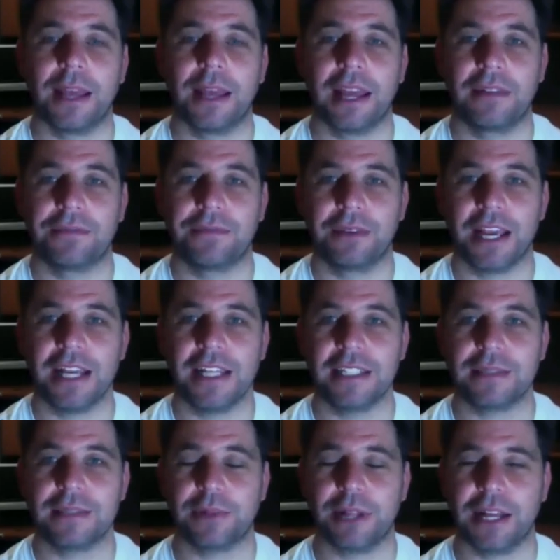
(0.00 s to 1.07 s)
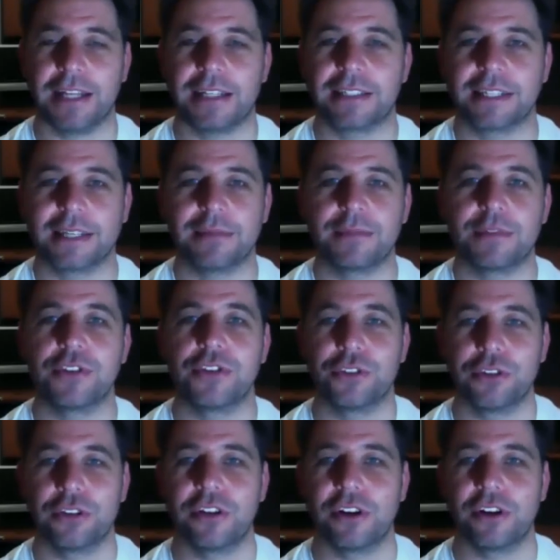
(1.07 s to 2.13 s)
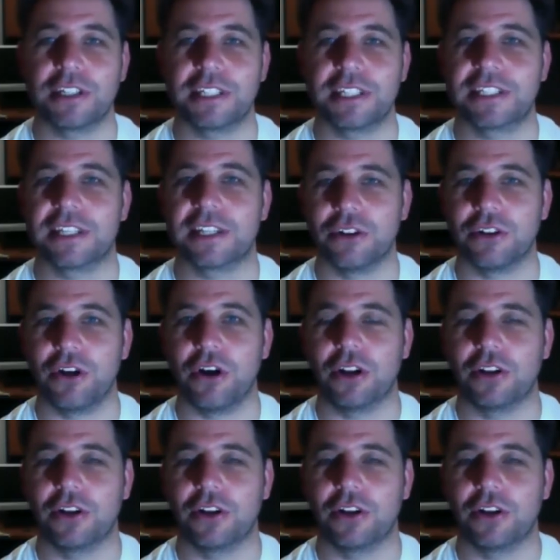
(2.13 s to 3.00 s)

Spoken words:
advanced players seem to utilise this a lot.